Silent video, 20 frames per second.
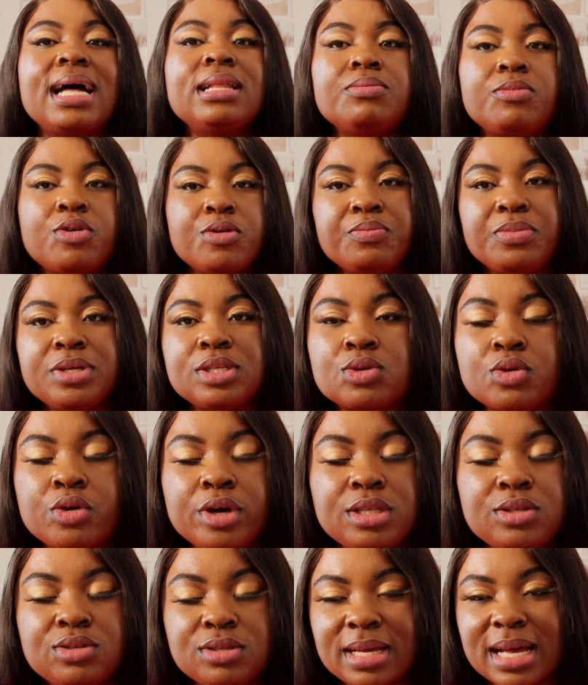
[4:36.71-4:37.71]
add more
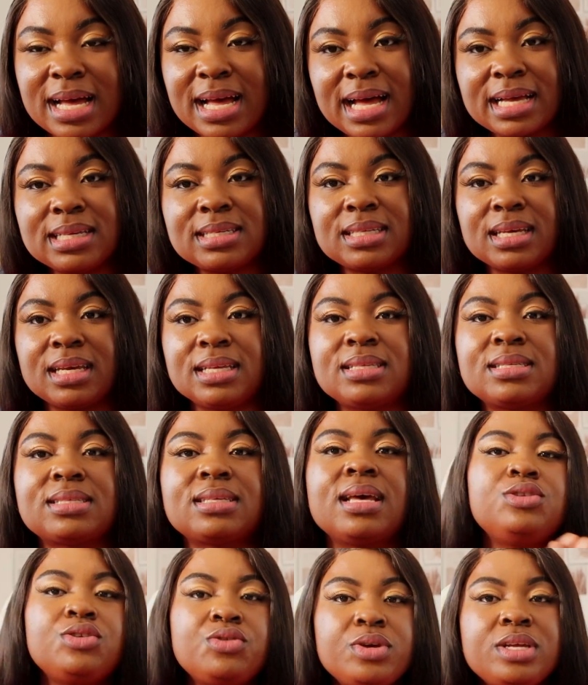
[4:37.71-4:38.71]
Bitcoin to their
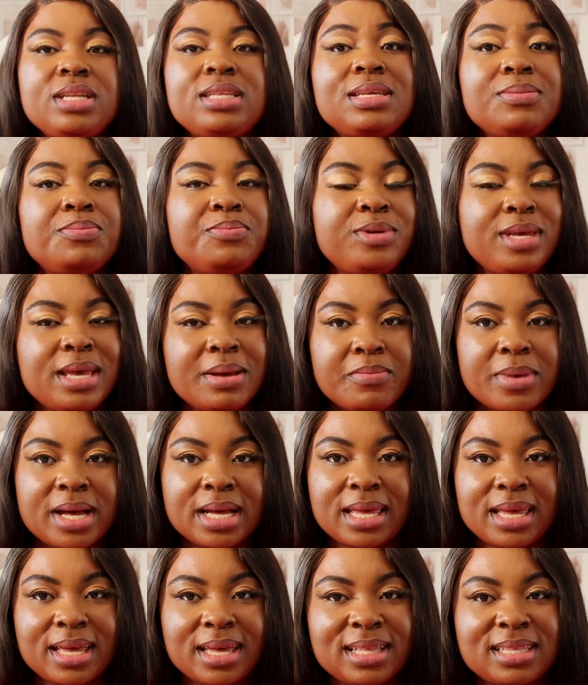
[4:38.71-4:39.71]
assets during the bear
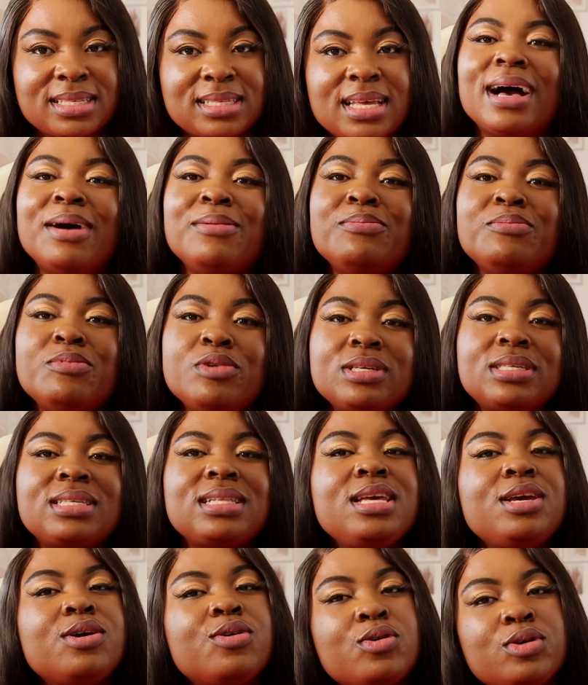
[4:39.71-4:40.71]
market and
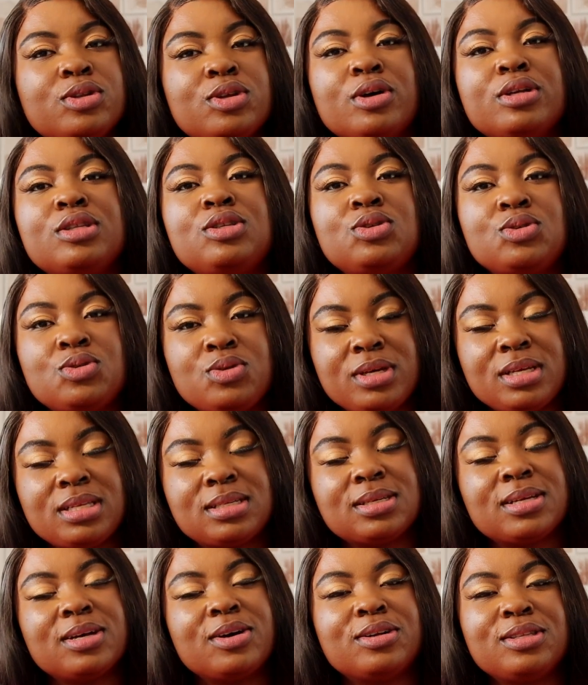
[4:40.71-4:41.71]
mostly hold on to
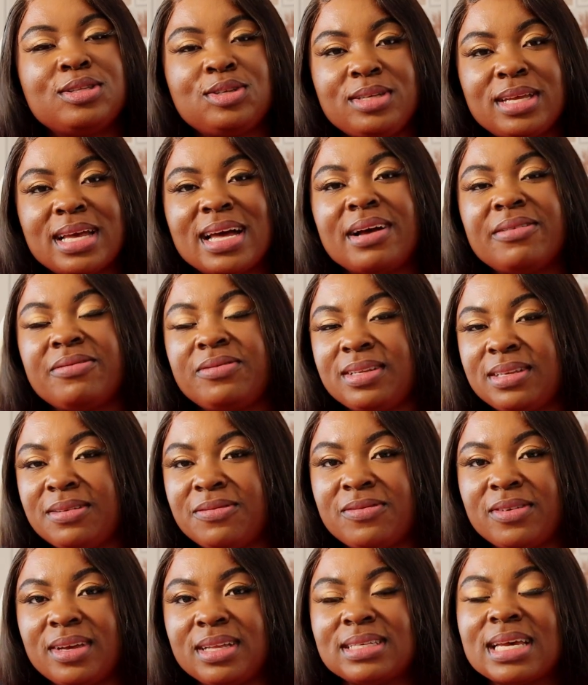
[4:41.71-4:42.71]
it until the halving
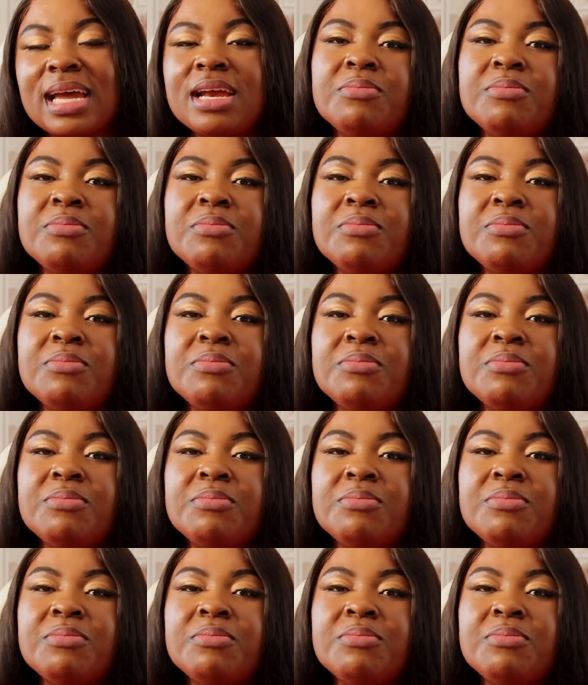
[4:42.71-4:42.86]
event.